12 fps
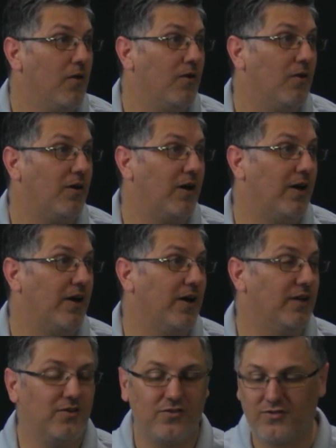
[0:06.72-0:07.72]
All
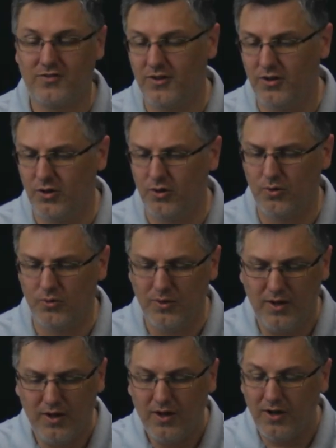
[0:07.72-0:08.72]
right, so
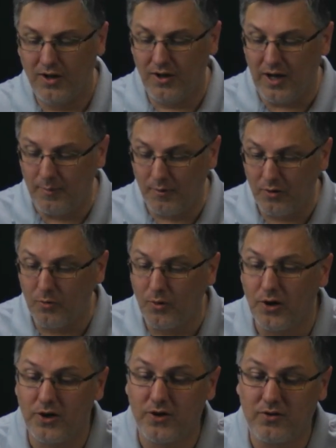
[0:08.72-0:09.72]
I'm going to
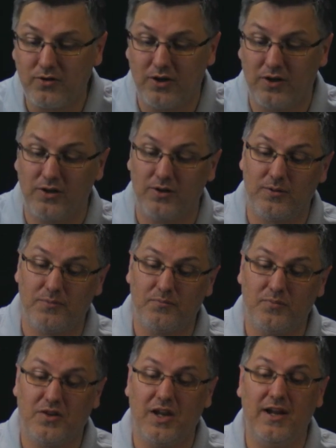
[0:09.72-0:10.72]
work
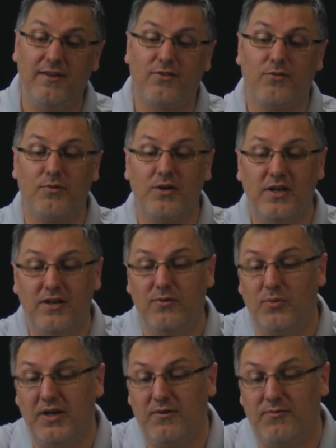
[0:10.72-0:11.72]
day 3,
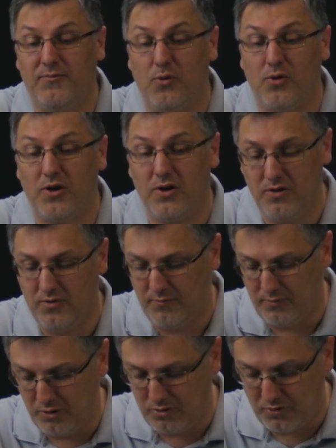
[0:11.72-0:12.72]
week 4,
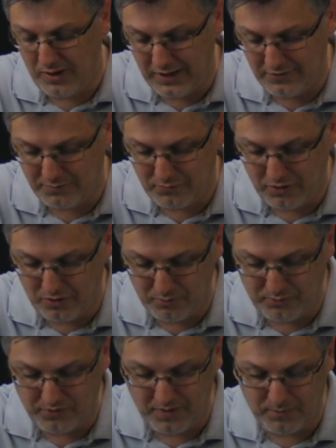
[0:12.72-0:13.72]
vertical
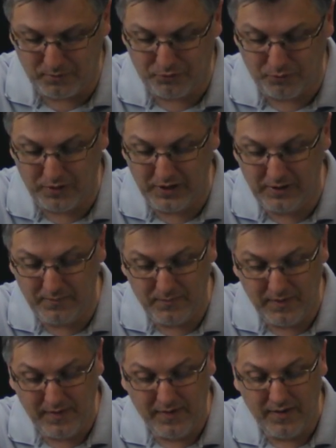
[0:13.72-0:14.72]
asymptotes, number 3.
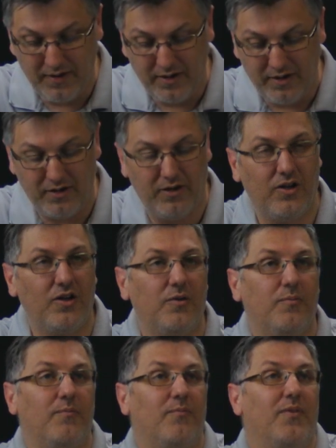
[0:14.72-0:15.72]

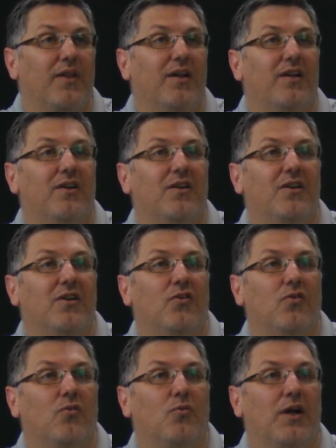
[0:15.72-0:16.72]
Um,
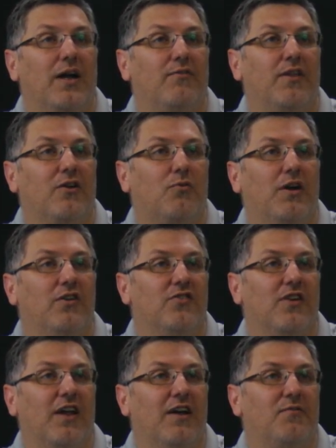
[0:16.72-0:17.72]
we have the
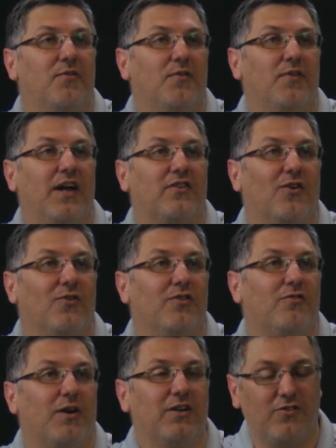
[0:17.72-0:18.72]
equation f of x. Oh,
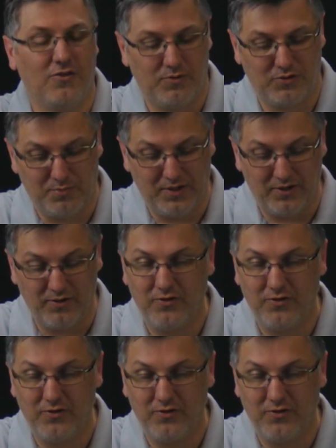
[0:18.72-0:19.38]
these write so much better.